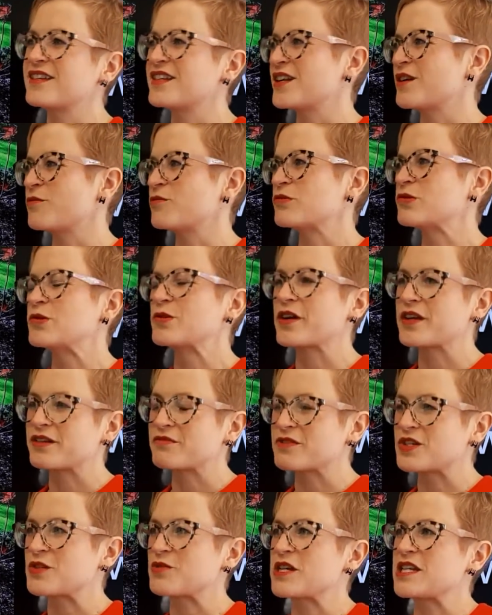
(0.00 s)
you know, we're all going to
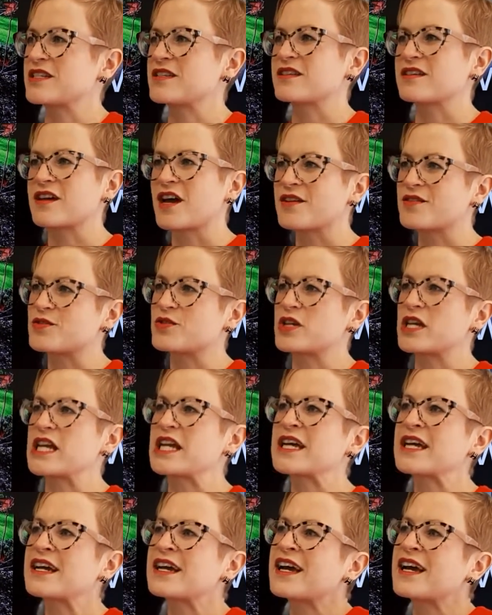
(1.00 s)
retreat to the country.